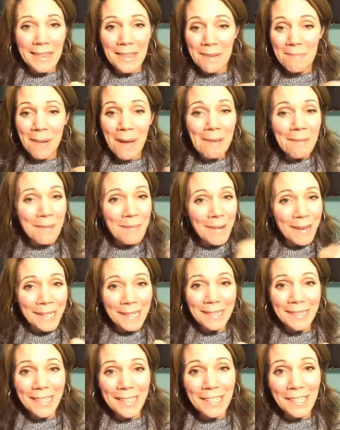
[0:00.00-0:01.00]
They might be paying
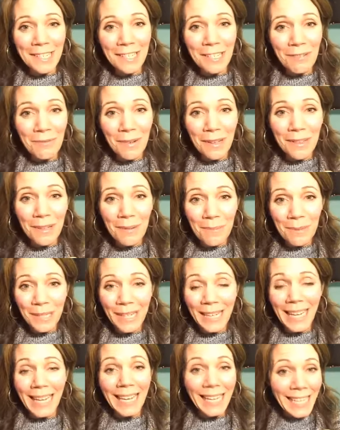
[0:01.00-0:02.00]
attention to what they're
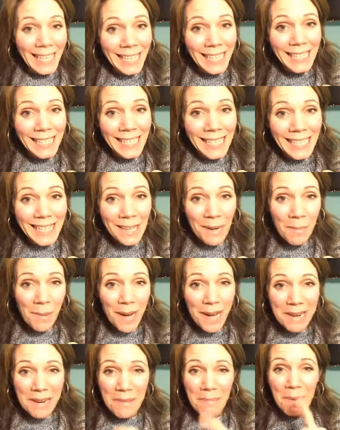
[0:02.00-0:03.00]
putting in their
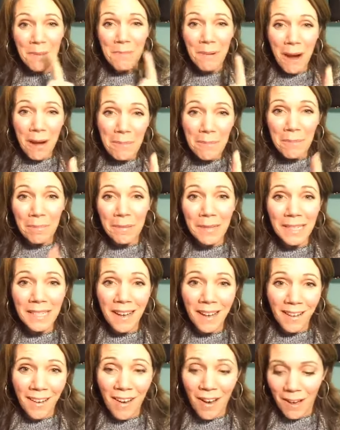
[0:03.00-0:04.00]
body, but probably
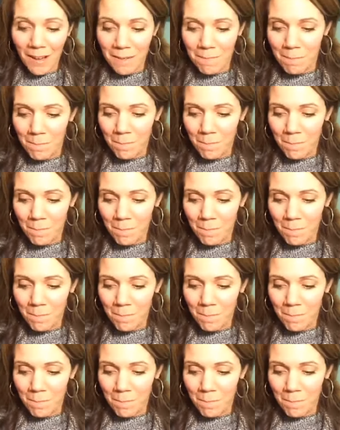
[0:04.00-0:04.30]
not on.